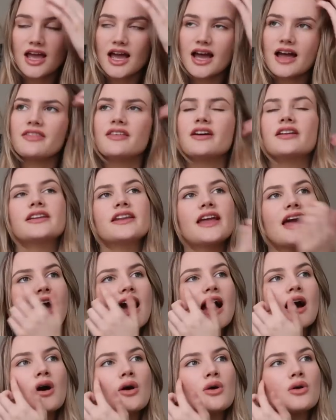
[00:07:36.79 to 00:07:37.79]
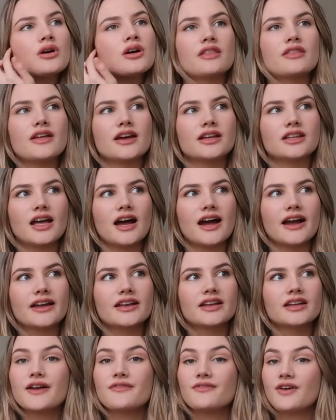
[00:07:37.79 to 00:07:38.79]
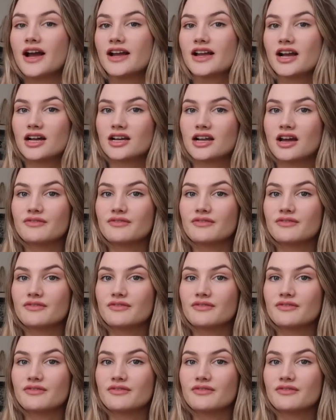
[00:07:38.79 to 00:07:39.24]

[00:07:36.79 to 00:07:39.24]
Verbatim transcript: and then now they're like if I can't